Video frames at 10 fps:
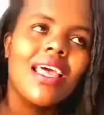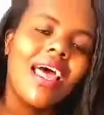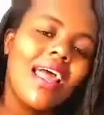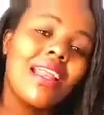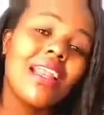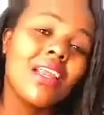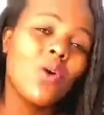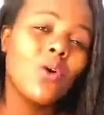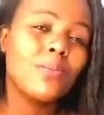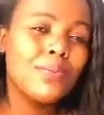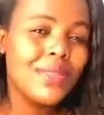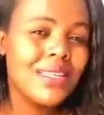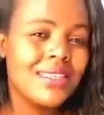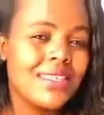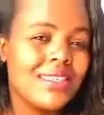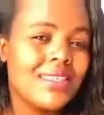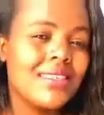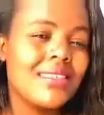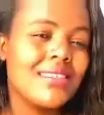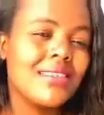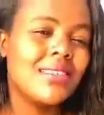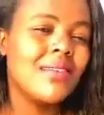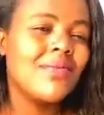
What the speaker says: I really hope this